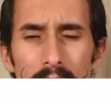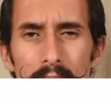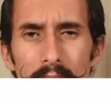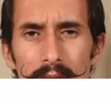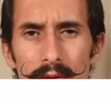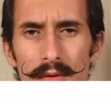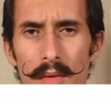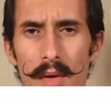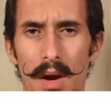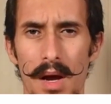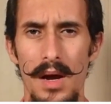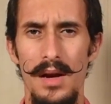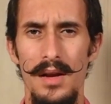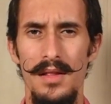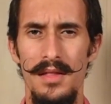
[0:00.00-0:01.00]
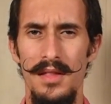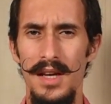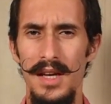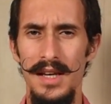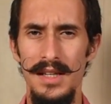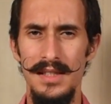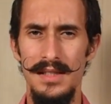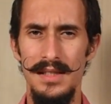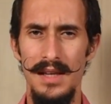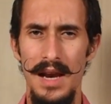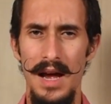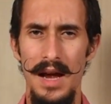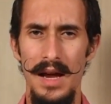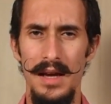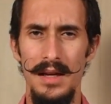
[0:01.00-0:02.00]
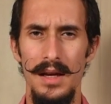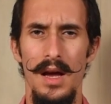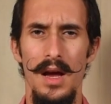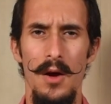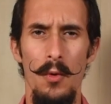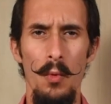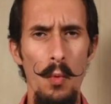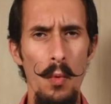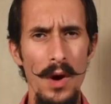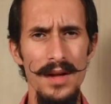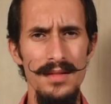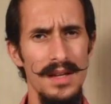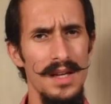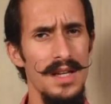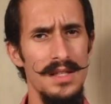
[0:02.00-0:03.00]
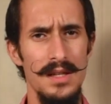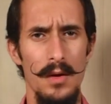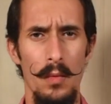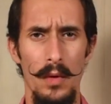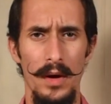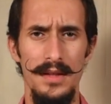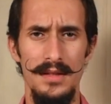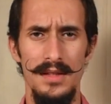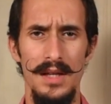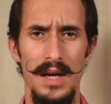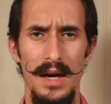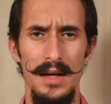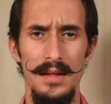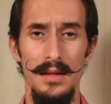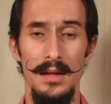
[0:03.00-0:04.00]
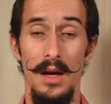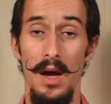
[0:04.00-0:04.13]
going to learn things like what is a website,